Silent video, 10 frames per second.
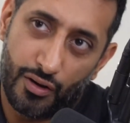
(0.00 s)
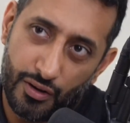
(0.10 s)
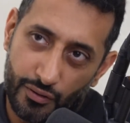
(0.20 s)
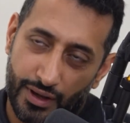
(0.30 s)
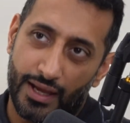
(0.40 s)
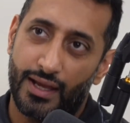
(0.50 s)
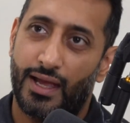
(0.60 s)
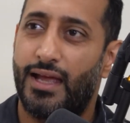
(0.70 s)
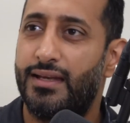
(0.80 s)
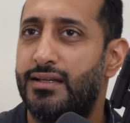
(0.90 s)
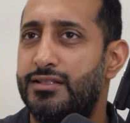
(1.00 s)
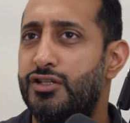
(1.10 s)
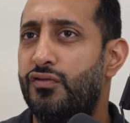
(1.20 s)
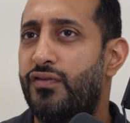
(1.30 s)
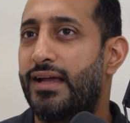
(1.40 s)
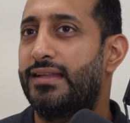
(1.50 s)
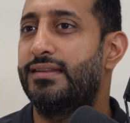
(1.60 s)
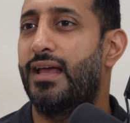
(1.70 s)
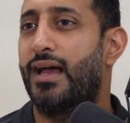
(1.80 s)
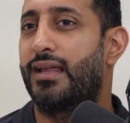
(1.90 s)
Okay. Yeah. And do you find
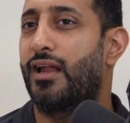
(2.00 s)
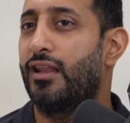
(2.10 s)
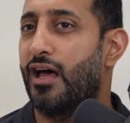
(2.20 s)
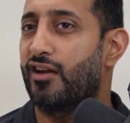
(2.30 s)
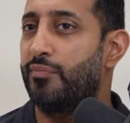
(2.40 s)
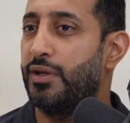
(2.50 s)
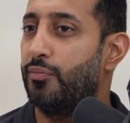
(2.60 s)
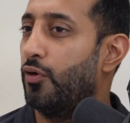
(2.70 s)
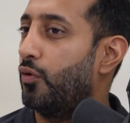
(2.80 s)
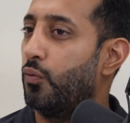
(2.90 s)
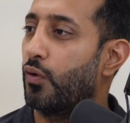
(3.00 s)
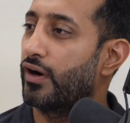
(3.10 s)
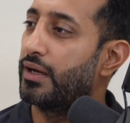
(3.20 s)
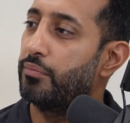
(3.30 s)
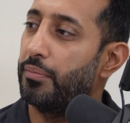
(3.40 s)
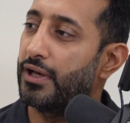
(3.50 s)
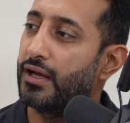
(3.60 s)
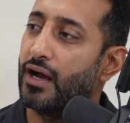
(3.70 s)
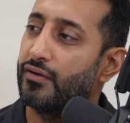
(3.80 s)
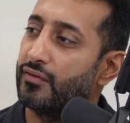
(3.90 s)
that a lot of people work in public
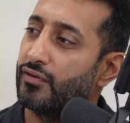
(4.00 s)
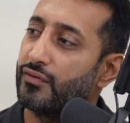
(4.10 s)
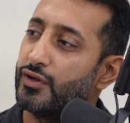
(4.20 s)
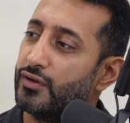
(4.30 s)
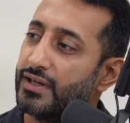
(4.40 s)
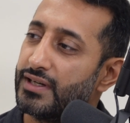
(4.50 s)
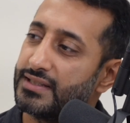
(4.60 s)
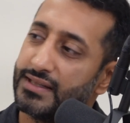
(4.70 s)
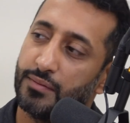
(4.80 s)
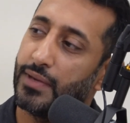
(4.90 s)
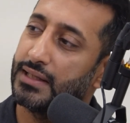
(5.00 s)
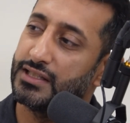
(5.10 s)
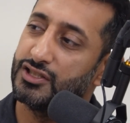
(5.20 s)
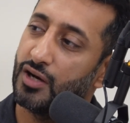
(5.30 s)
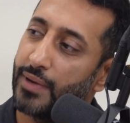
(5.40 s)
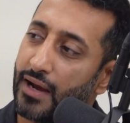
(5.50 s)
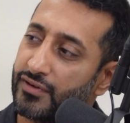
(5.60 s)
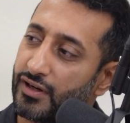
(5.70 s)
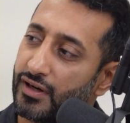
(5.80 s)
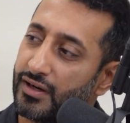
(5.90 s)
accounting for a few years and then make the jump
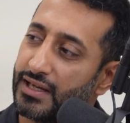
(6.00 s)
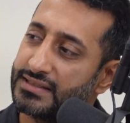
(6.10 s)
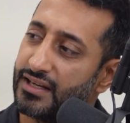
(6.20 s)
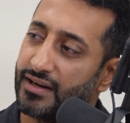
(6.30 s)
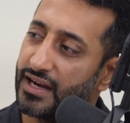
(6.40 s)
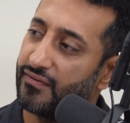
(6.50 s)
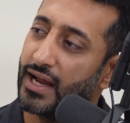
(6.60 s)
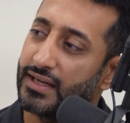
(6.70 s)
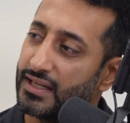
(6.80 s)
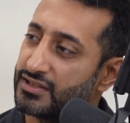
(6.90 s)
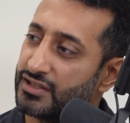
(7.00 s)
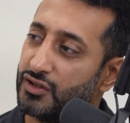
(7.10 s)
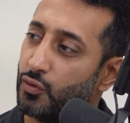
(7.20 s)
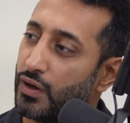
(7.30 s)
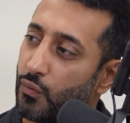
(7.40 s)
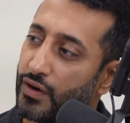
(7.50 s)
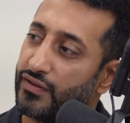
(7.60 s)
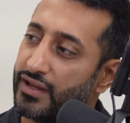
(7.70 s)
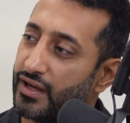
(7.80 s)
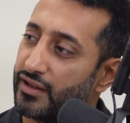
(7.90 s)
after? Yeah. Is there an advantage to doing one or the other